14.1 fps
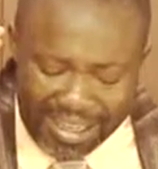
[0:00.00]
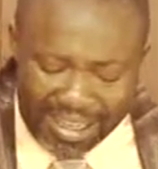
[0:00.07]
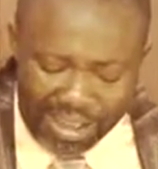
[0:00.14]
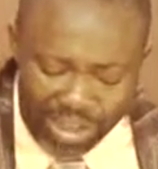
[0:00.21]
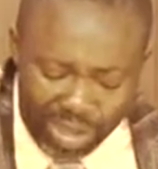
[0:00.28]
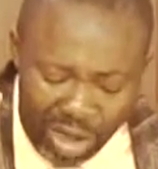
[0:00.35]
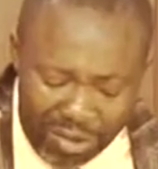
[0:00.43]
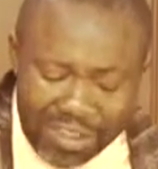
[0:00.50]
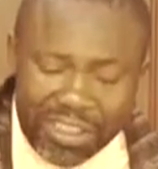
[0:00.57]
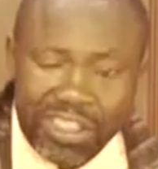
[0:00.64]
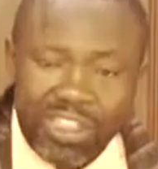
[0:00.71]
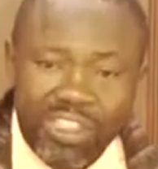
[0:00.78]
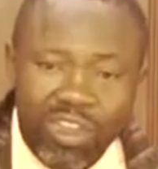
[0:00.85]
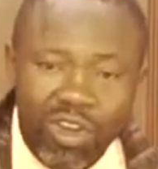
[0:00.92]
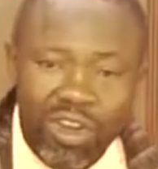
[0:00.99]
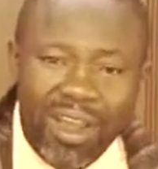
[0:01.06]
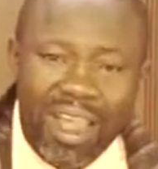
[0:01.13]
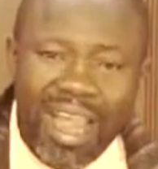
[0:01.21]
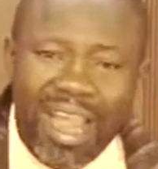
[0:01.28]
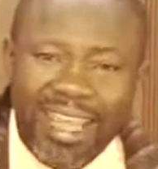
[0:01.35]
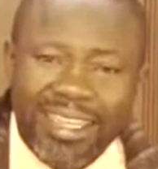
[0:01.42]
authority,
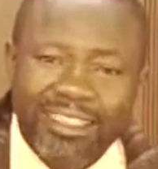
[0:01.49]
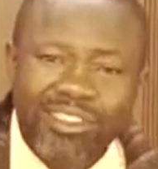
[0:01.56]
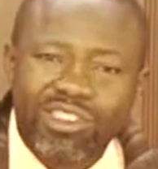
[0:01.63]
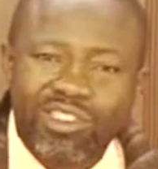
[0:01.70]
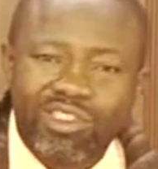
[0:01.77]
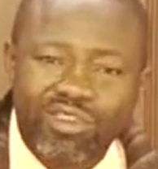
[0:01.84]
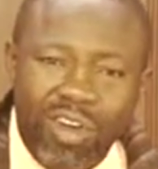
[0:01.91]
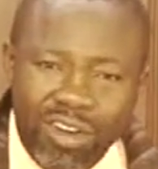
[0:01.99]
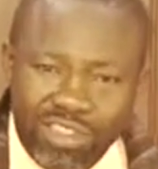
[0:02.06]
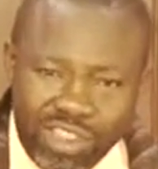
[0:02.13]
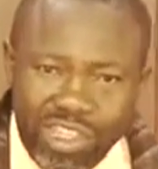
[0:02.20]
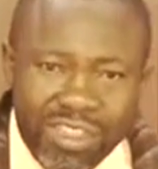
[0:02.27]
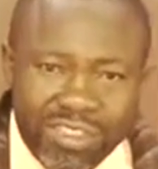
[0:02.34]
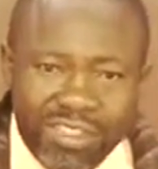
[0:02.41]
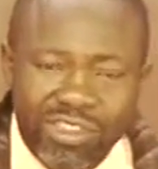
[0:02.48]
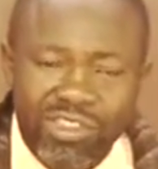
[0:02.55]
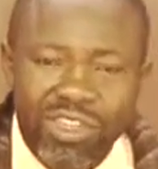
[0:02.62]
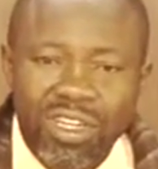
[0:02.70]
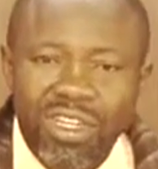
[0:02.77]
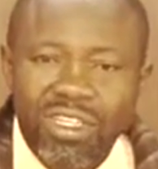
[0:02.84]
instructions